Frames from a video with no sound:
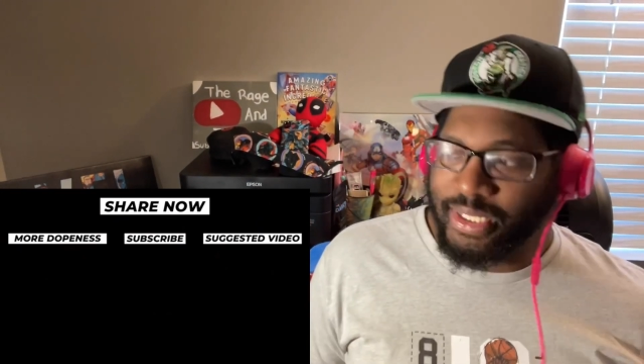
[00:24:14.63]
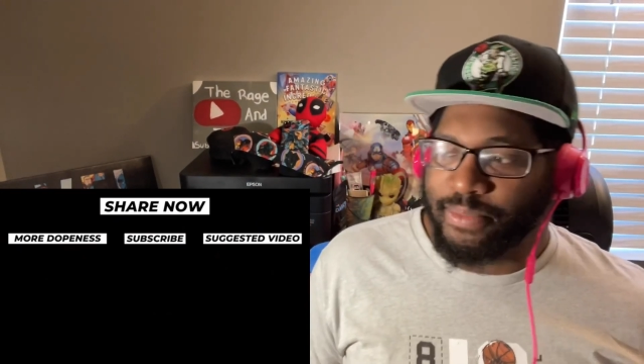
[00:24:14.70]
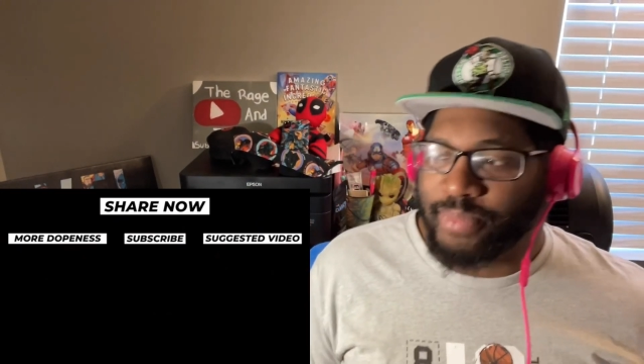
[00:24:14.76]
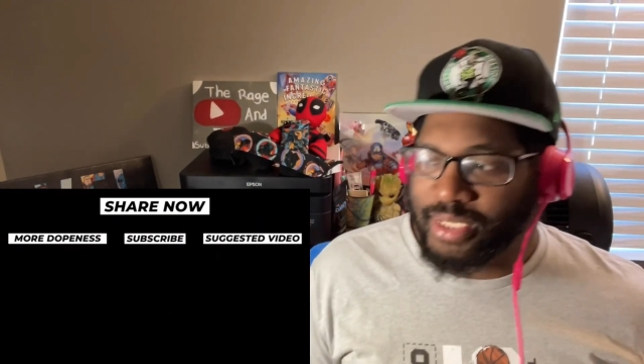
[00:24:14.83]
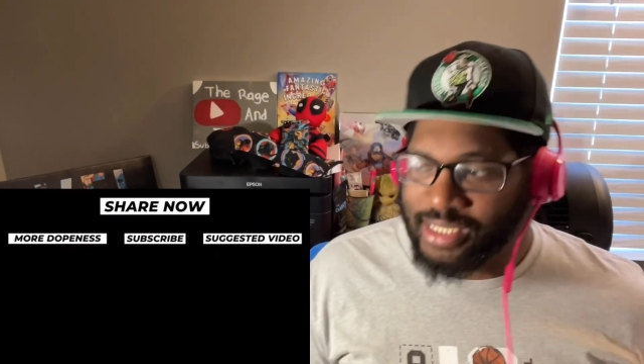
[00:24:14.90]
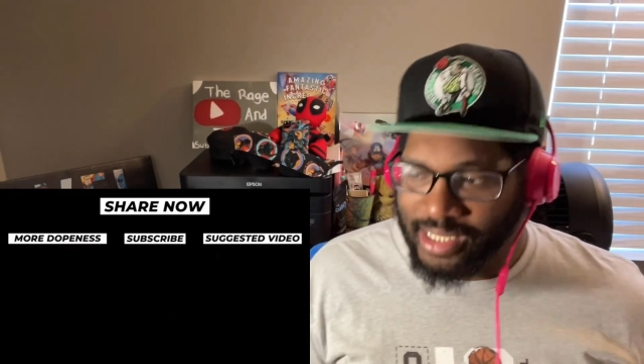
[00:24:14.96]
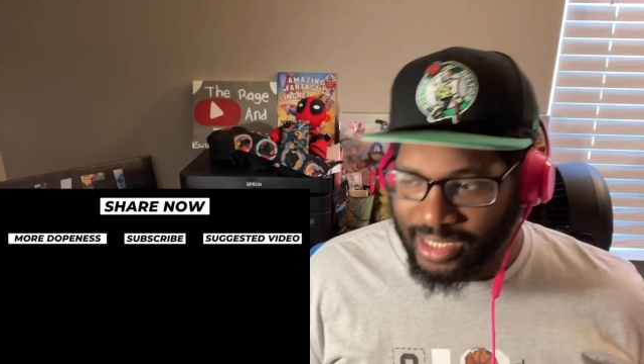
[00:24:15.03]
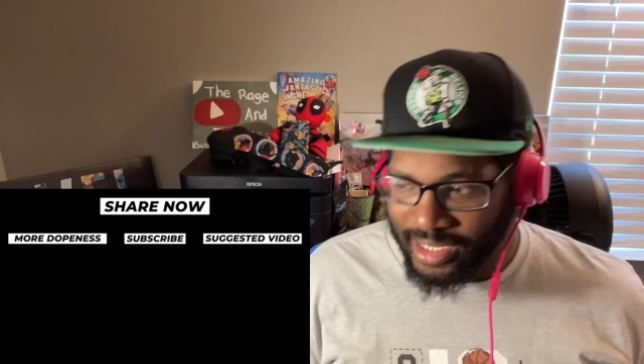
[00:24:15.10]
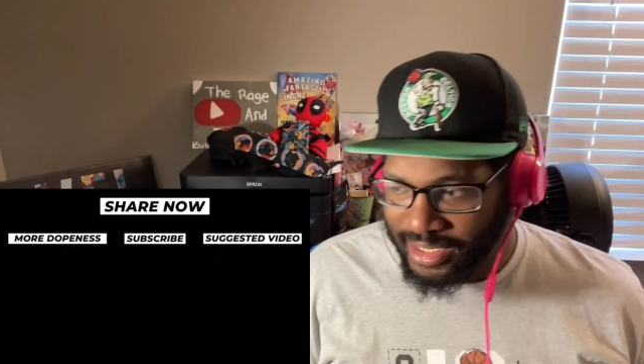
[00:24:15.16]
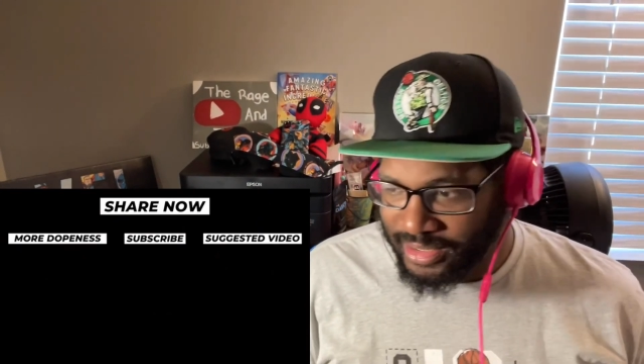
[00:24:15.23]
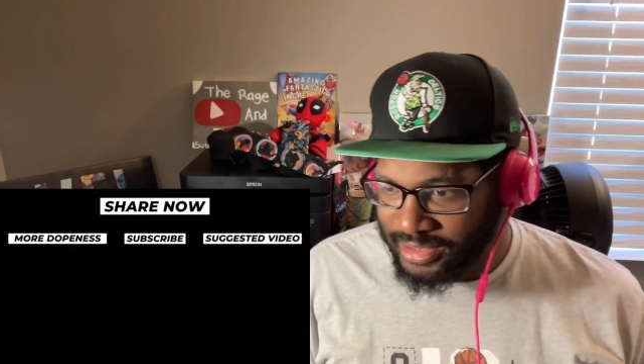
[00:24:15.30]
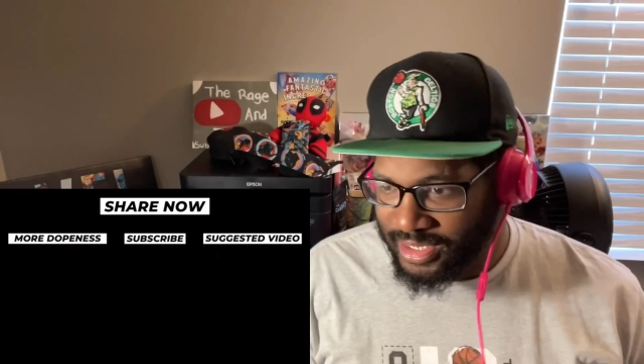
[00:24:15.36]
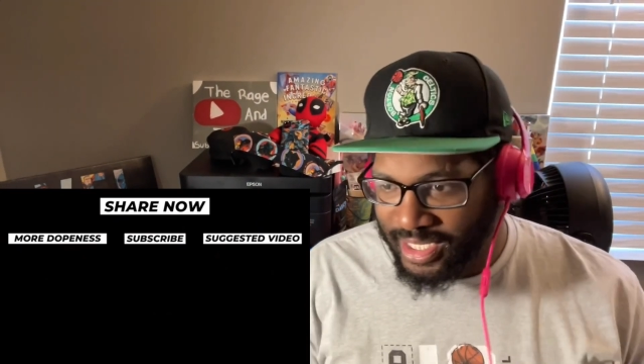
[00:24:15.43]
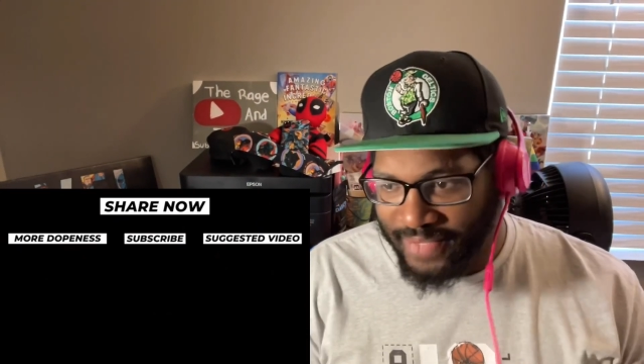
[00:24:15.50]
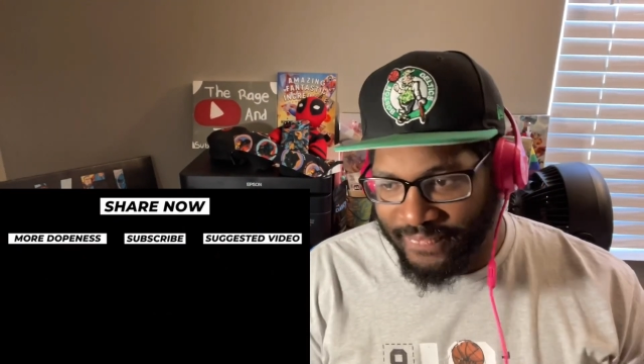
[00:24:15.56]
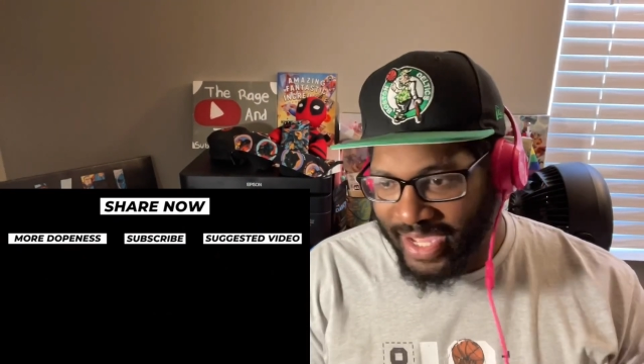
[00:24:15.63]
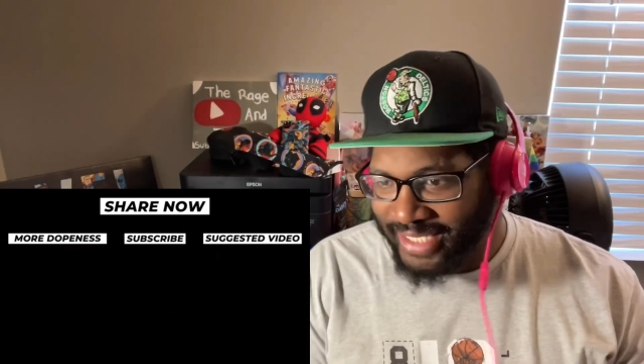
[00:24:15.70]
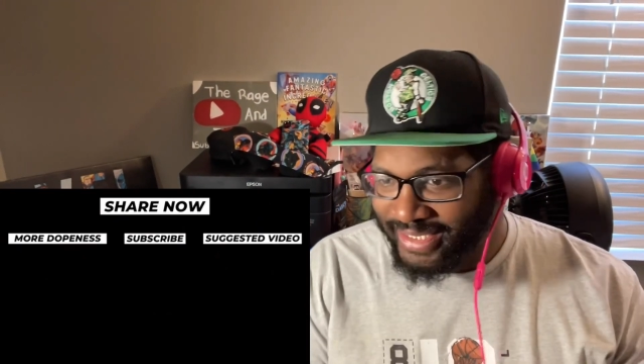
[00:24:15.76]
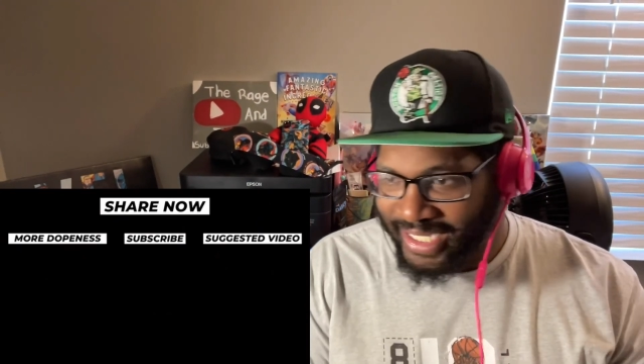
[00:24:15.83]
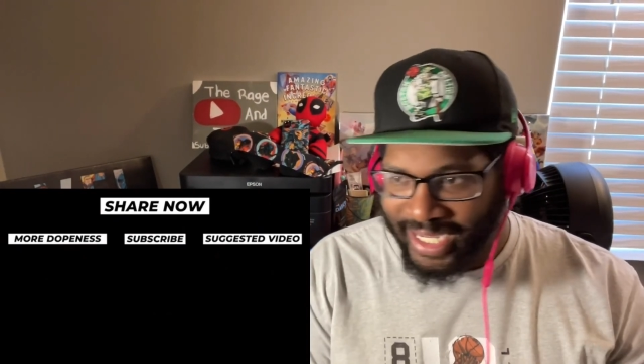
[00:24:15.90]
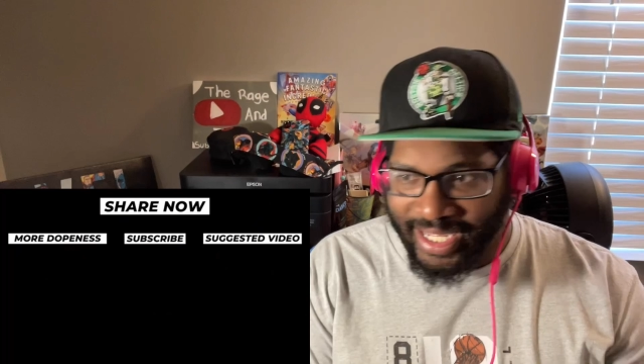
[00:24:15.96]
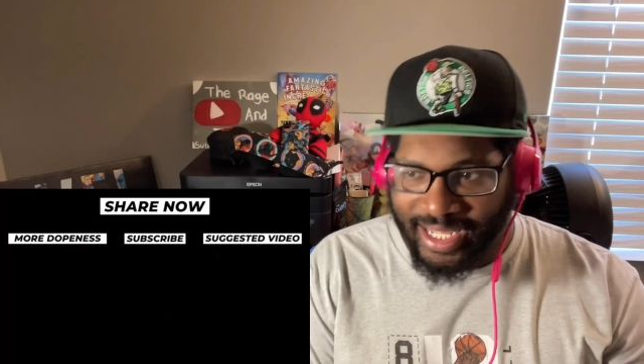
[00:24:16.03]
because if I
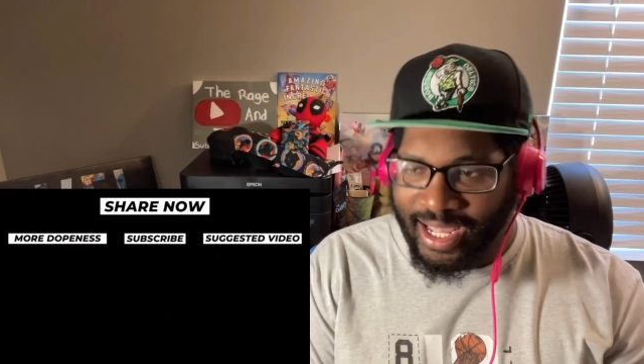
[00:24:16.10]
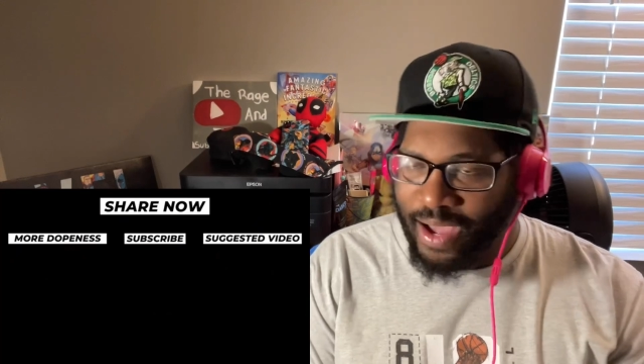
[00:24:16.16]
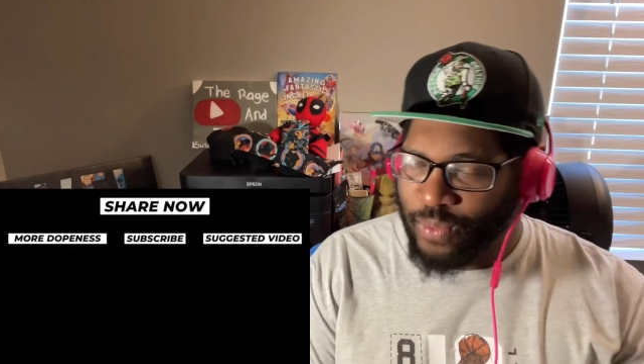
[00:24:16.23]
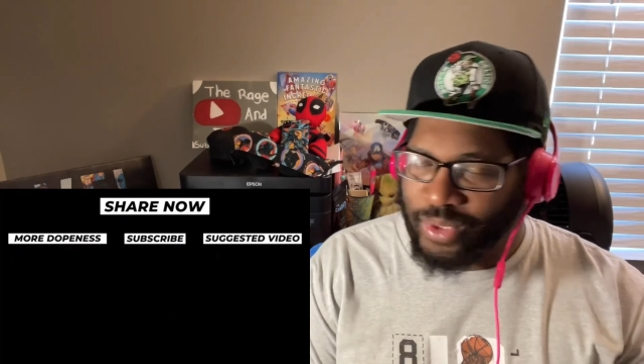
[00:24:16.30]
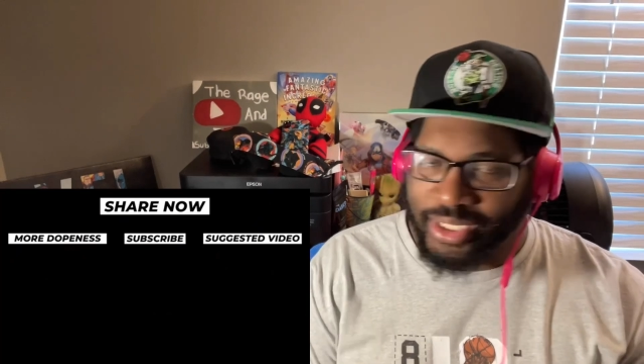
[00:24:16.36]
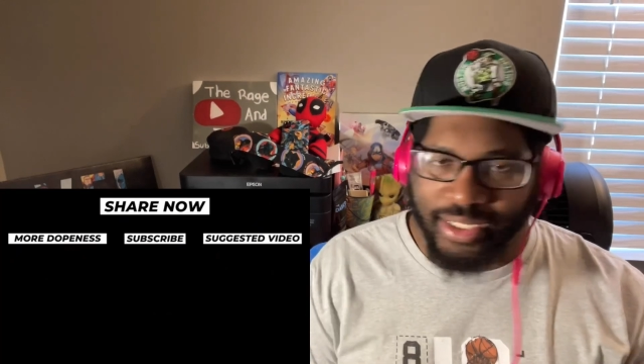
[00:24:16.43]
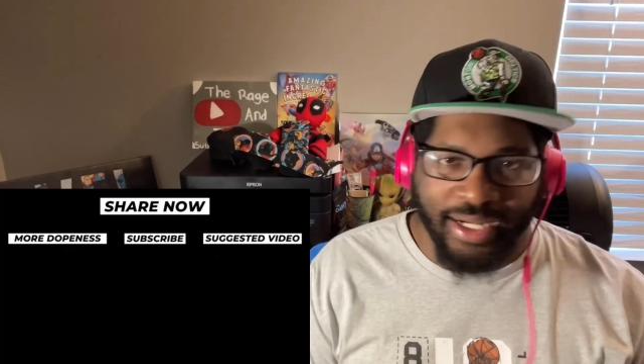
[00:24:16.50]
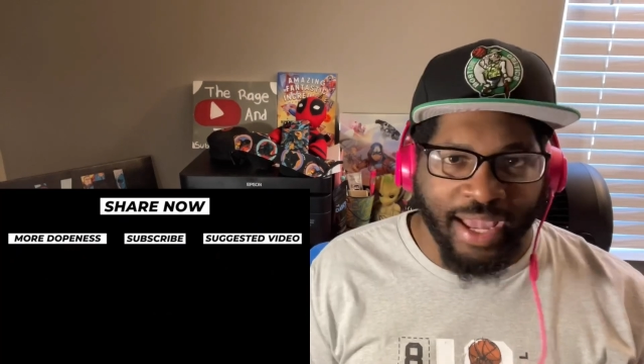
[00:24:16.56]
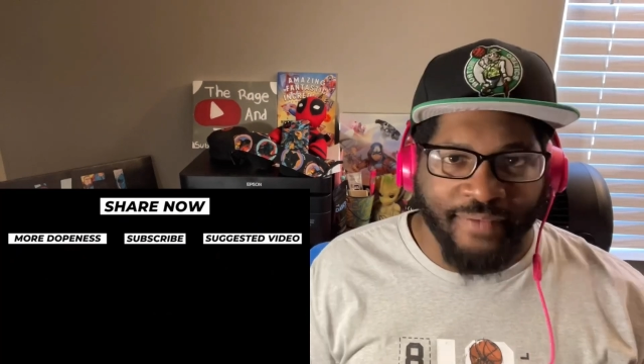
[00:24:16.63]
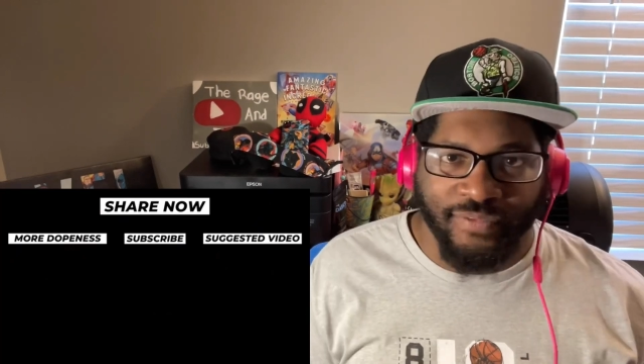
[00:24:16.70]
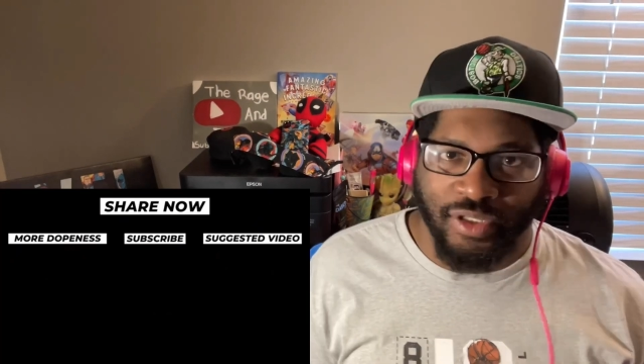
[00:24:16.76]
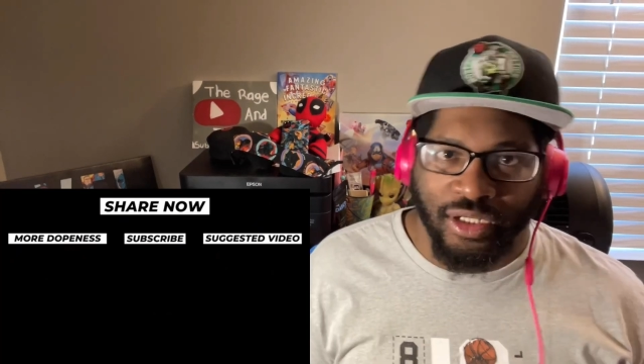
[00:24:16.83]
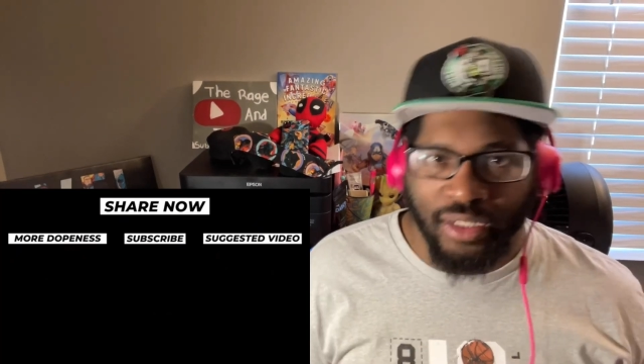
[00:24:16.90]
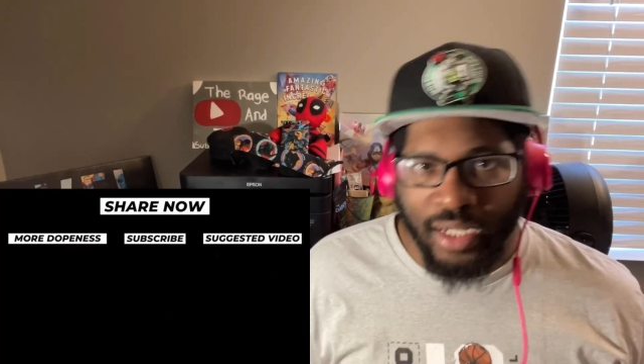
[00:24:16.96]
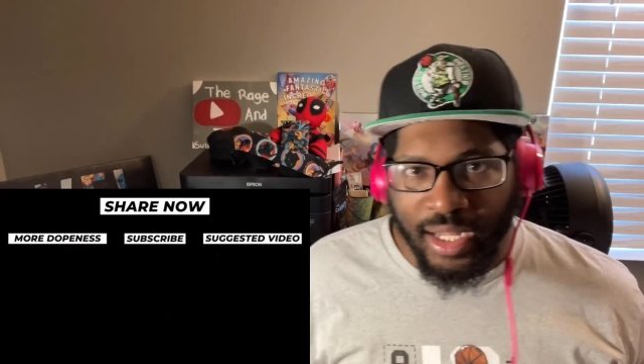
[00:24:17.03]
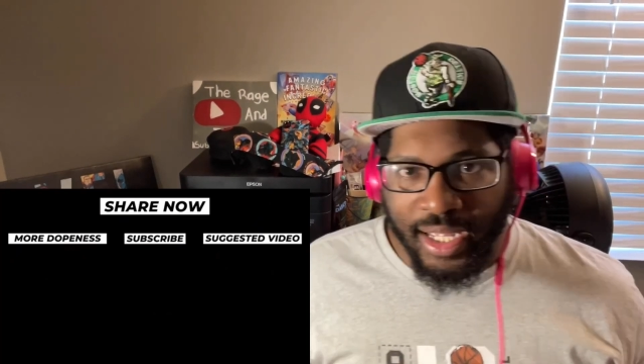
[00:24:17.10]
didn't, I would have never